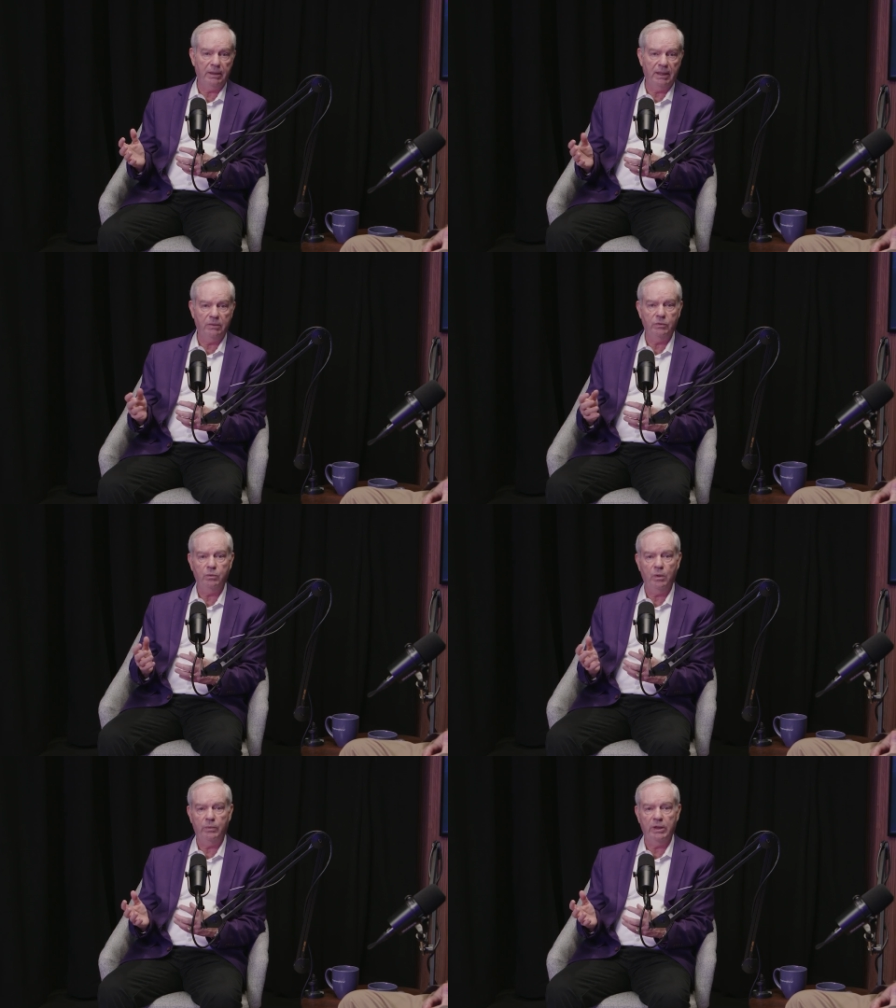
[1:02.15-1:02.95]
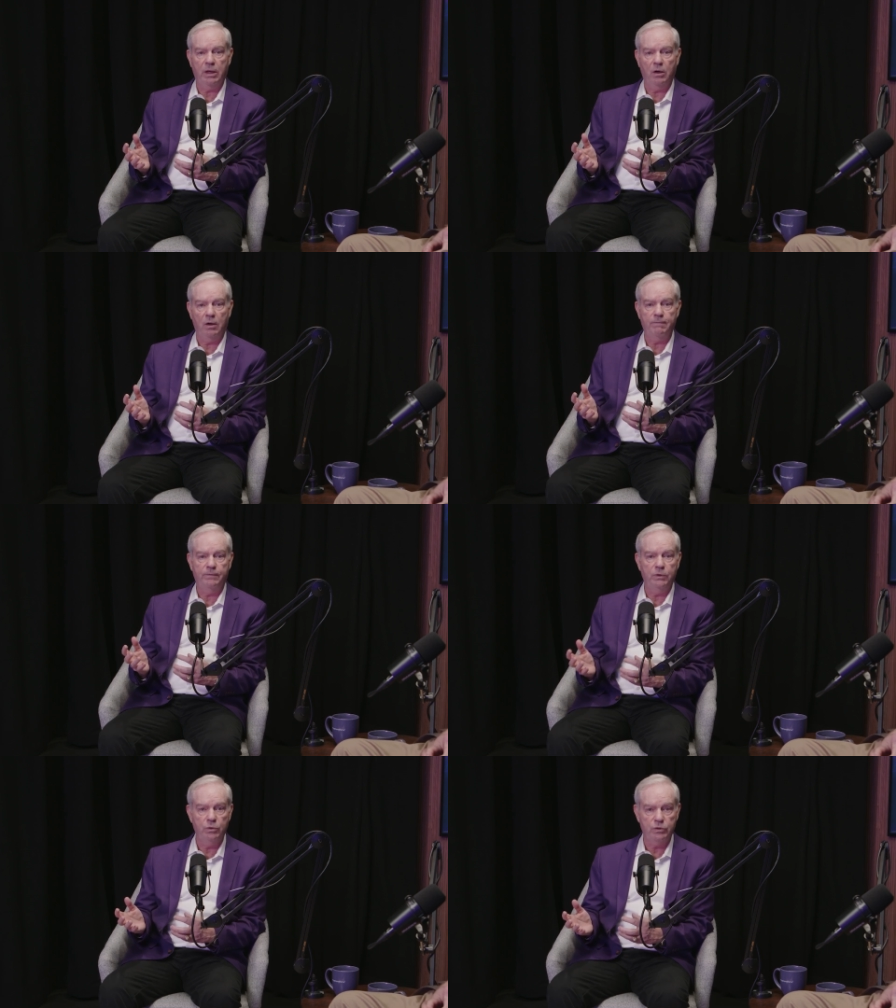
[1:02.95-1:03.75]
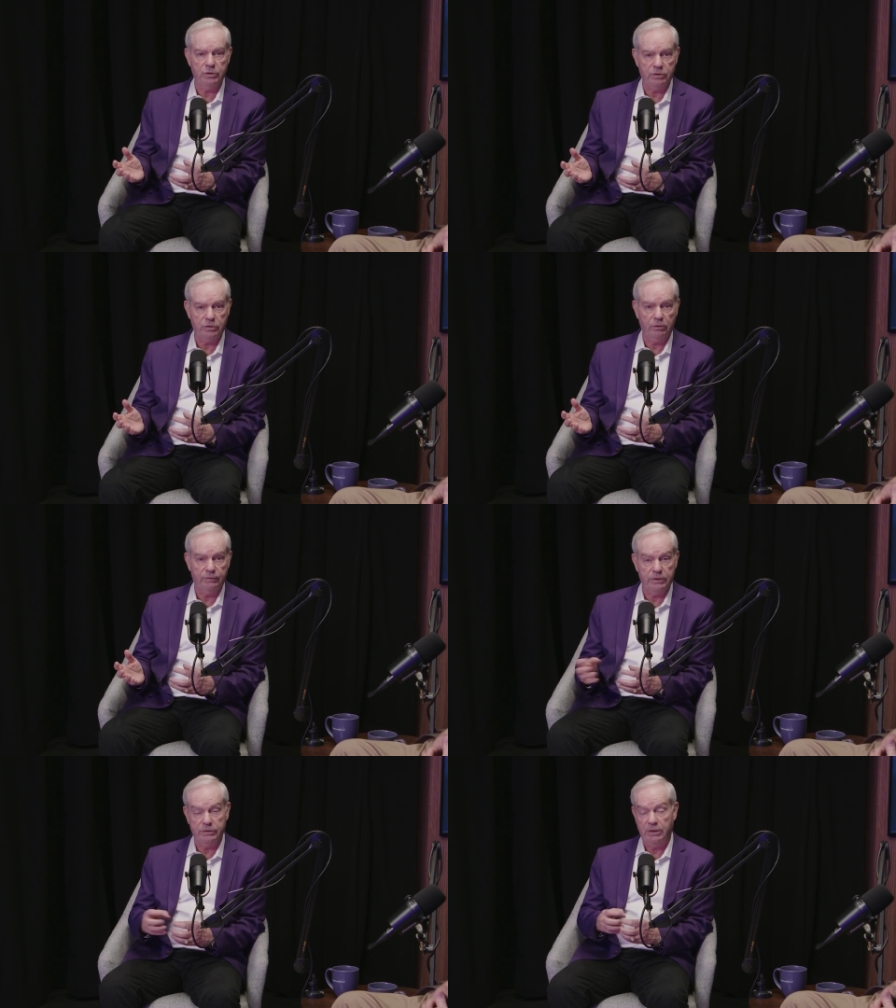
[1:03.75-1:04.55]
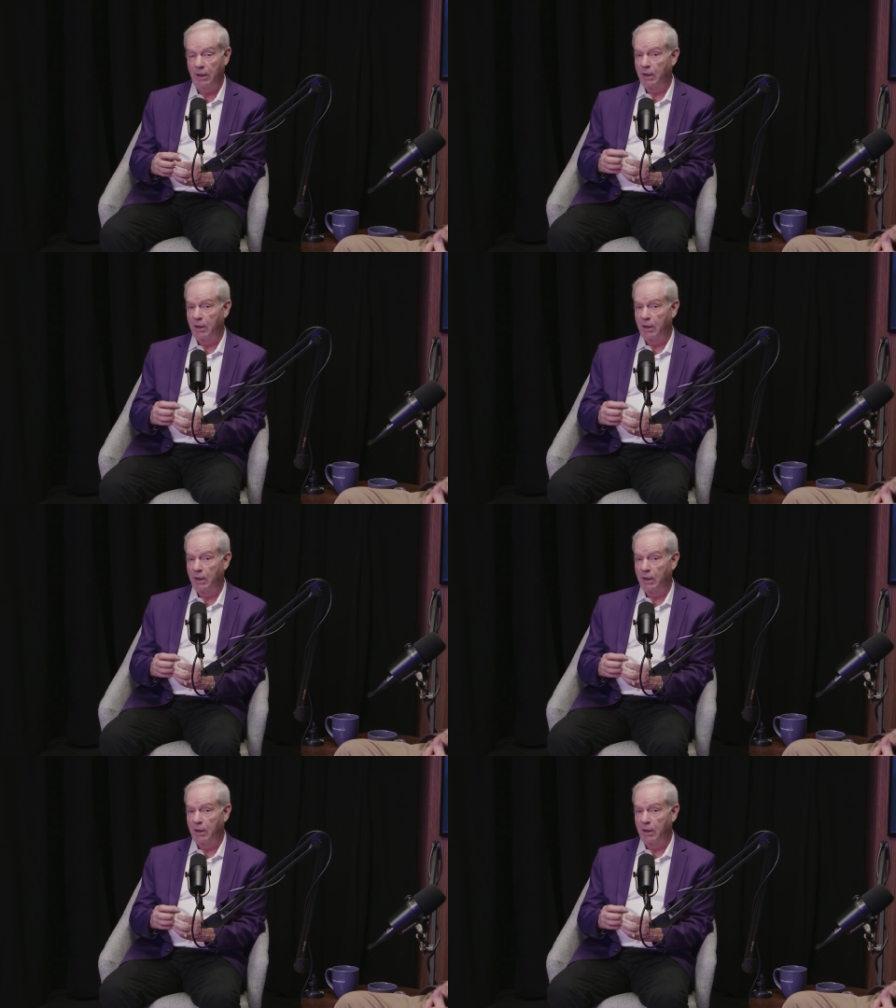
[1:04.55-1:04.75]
that with what we call fusion services.